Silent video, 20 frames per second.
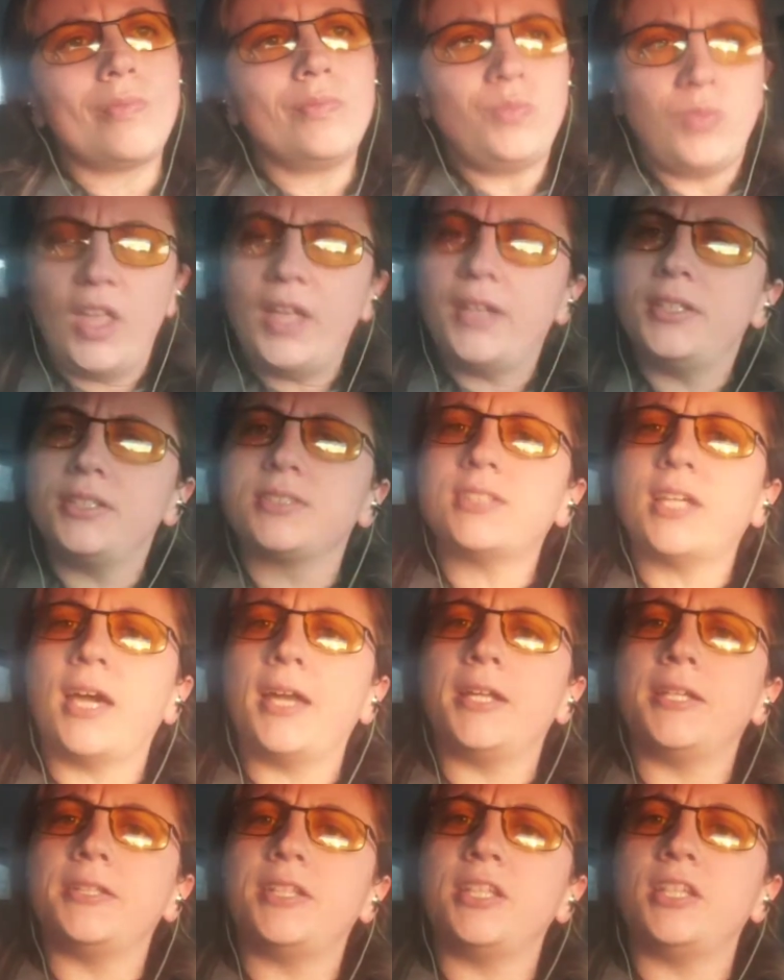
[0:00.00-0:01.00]
they
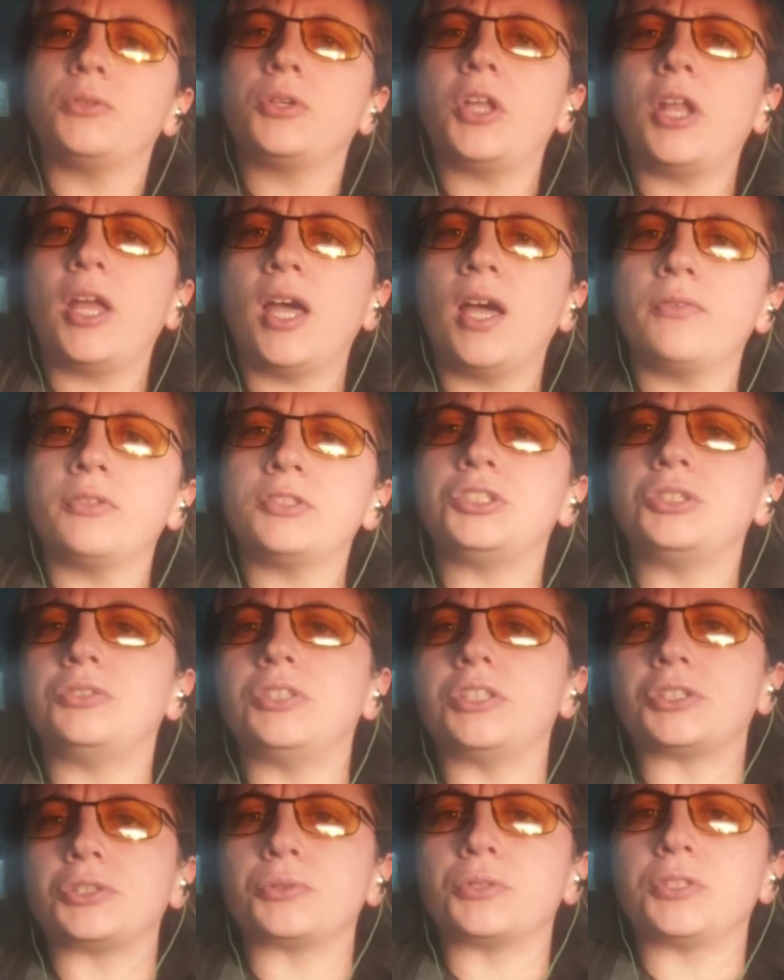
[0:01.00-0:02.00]
decided they could have a
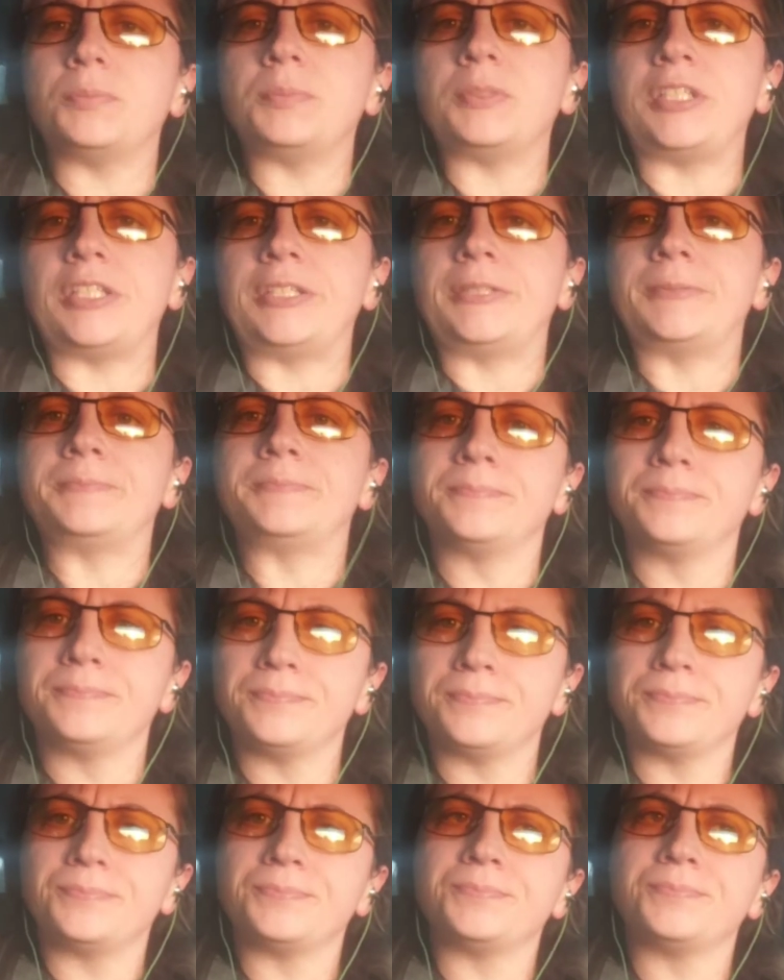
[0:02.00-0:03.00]
judicial committee
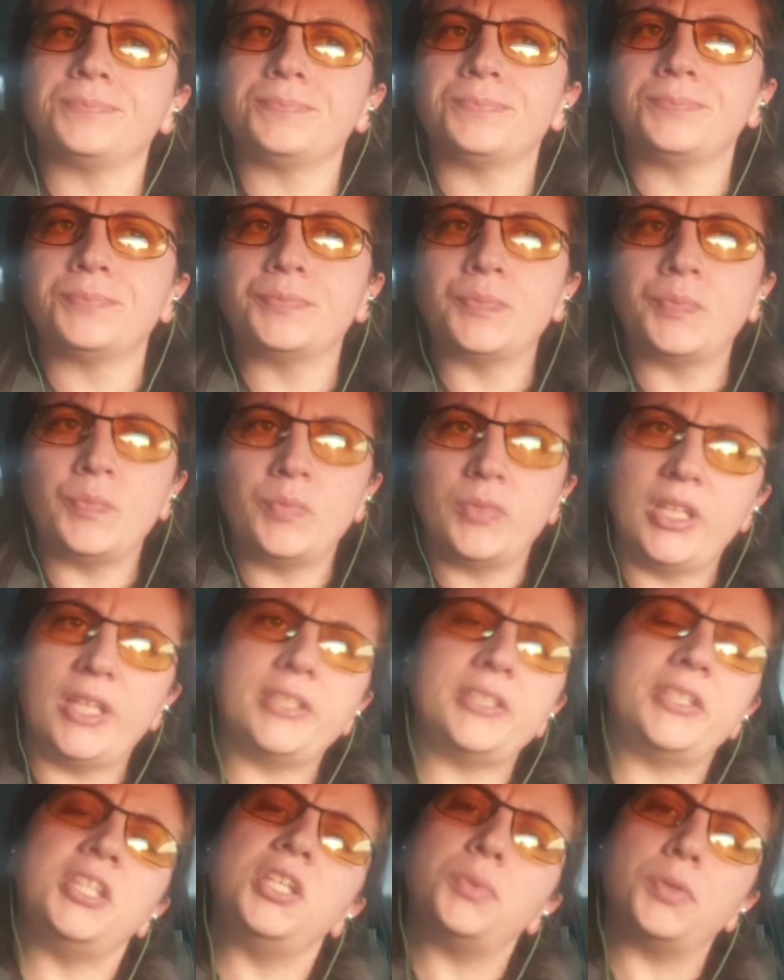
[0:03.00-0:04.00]

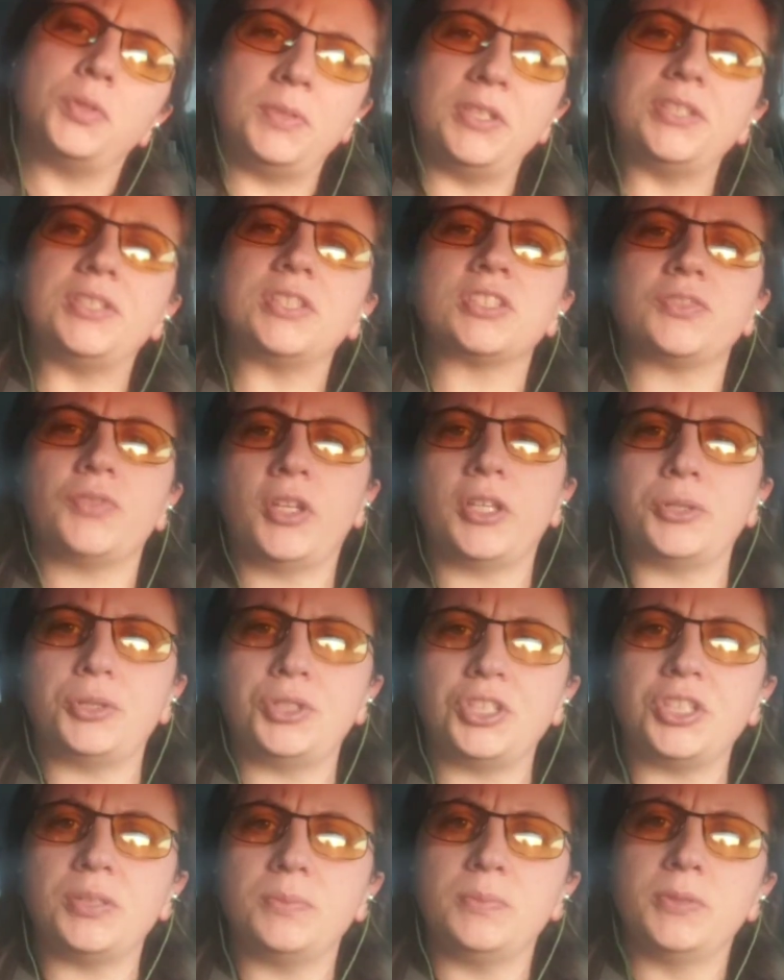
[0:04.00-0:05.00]
and he would be
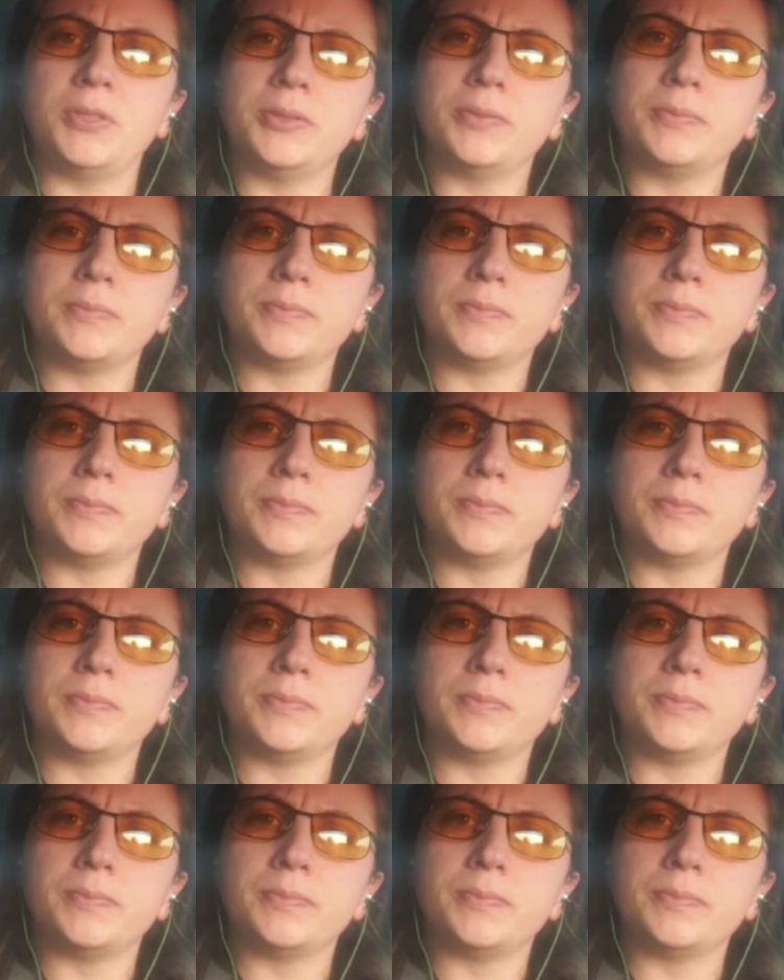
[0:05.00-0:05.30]
disfellowshipped.